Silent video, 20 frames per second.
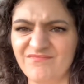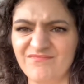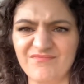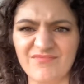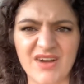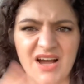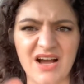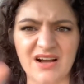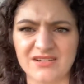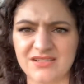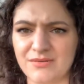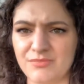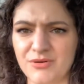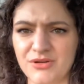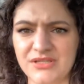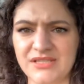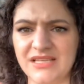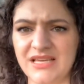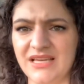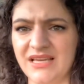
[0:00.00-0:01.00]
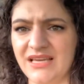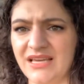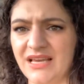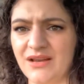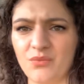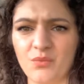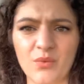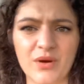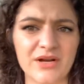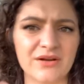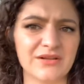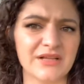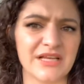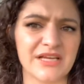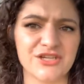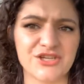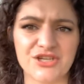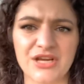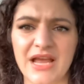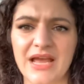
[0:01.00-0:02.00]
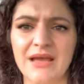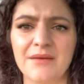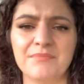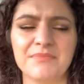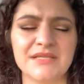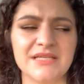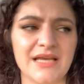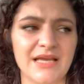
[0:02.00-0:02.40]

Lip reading: octopusy and weirdly shaped